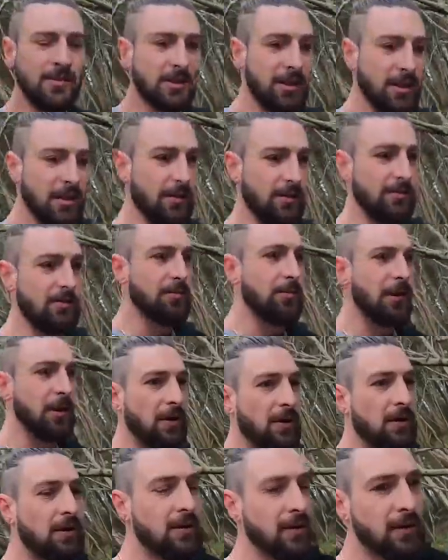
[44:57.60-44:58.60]
YouTube.
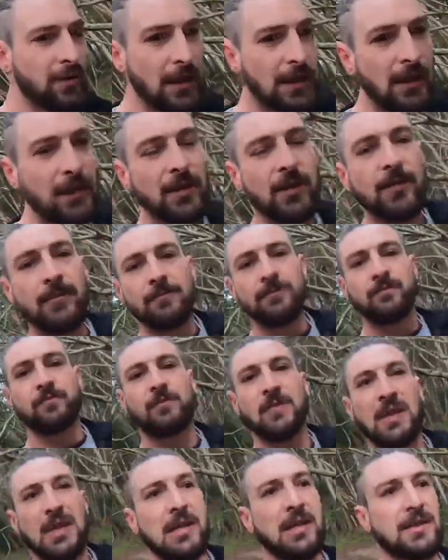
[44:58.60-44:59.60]

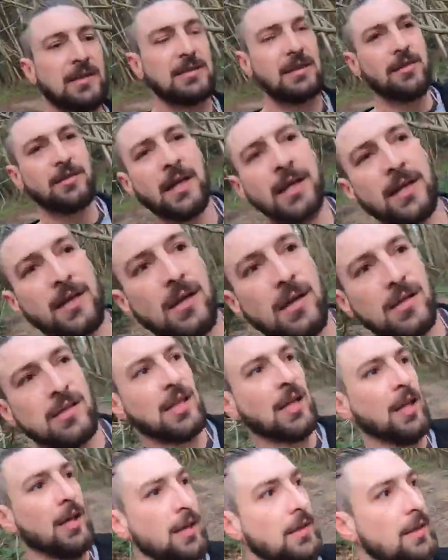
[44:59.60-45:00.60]
So yeah,
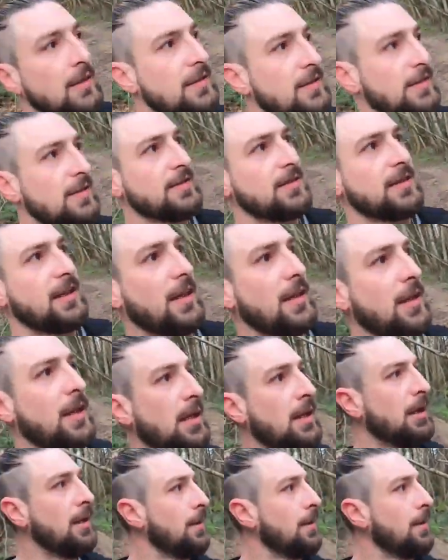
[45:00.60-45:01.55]
guys, as I say,